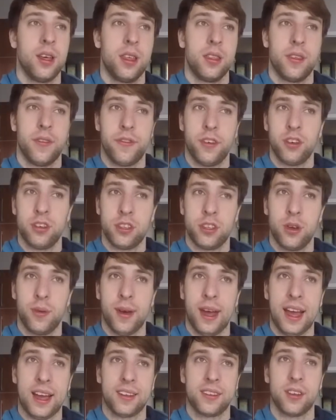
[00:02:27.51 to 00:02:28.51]
the first two
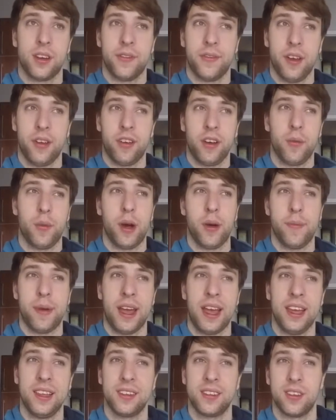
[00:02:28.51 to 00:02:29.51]
acts are very well
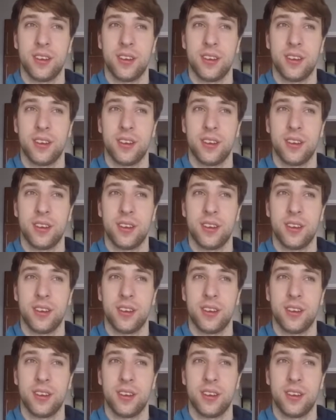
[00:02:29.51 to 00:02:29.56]
paced.